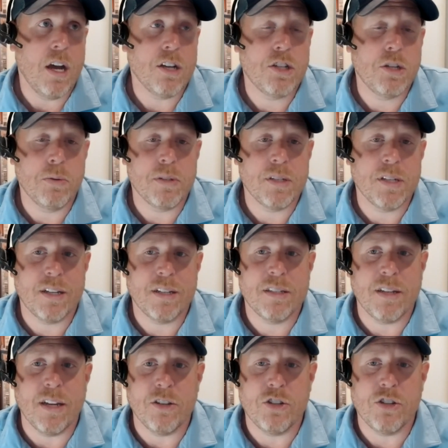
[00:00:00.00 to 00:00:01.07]
She was an
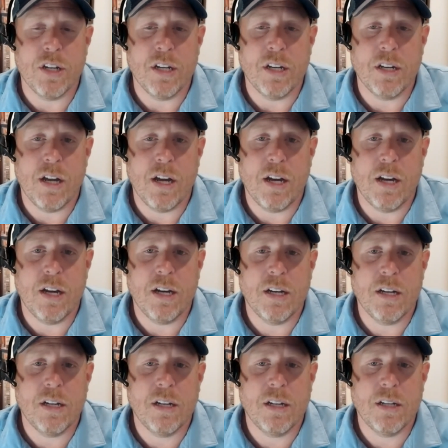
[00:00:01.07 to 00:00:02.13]
extension
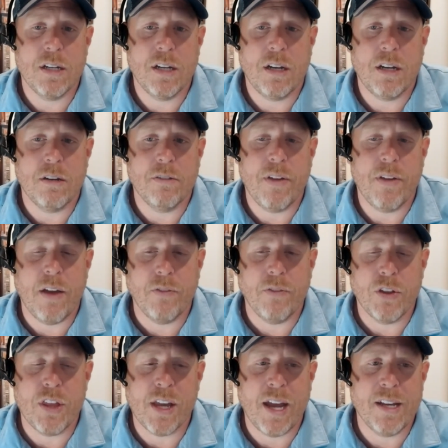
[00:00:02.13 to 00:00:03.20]
of
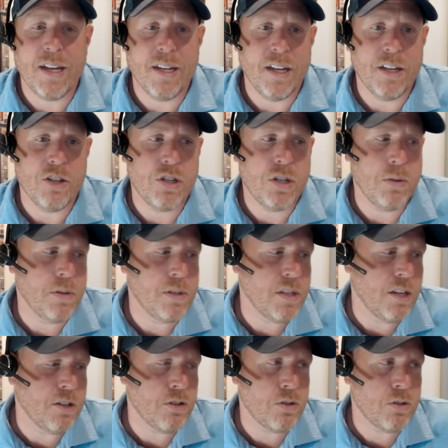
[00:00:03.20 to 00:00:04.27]
everything I did. And she was
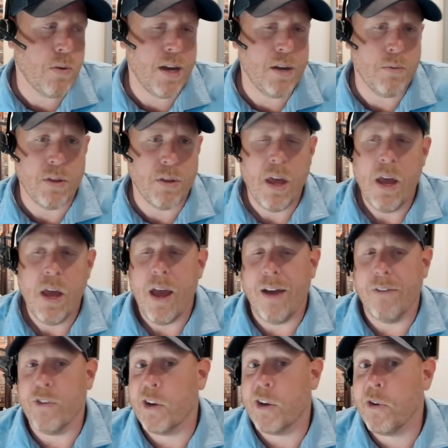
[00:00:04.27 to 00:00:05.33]
intertwined with
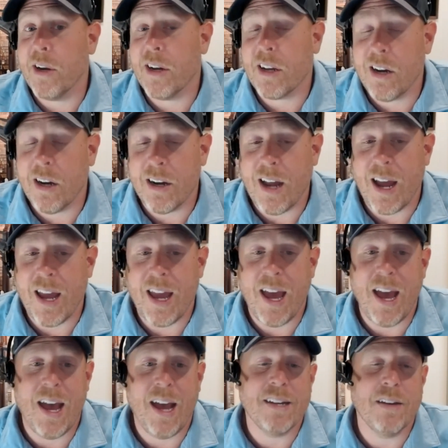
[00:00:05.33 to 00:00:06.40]
every credit card I
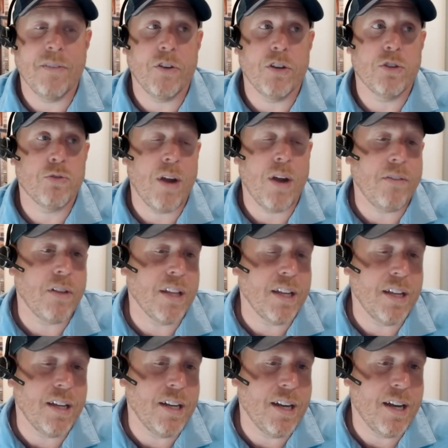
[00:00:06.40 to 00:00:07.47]
had and every
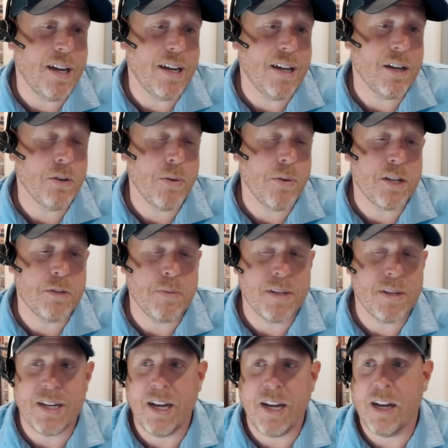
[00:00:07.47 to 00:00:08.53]
traveling
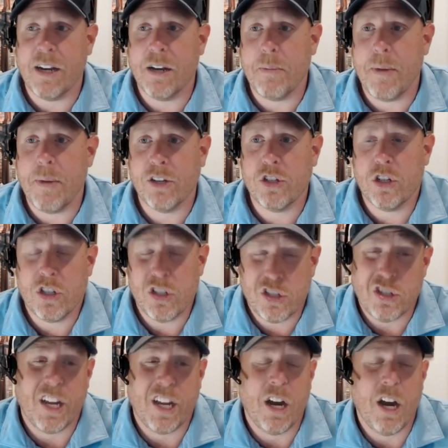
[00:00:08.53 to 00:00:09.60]
arrangement I needed to make. She just
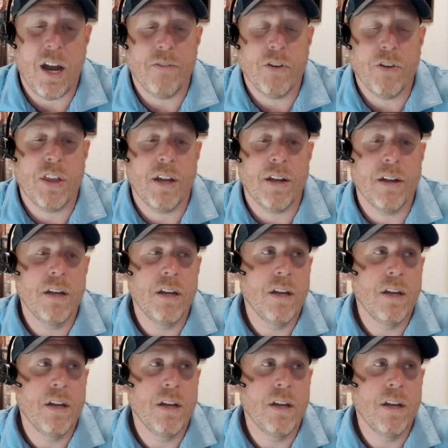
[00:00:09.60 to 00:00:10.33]
took care of everything.